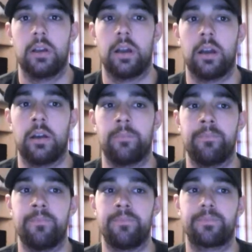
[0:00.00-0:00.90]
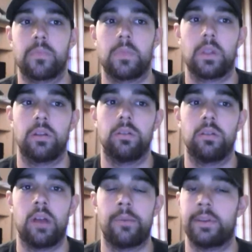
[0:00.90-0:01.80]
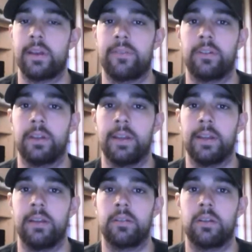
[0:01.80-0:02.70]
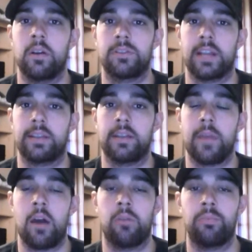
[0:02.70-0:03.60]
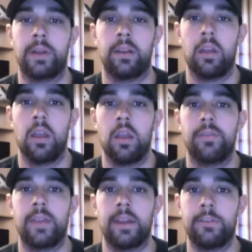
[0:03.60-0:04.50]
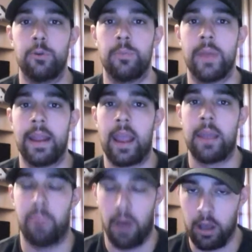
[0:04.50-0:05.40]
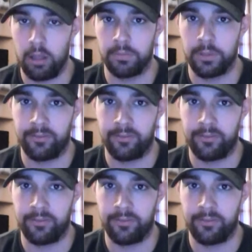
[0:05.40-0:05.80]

Um, I would definitely go check them out, but they do make a polymer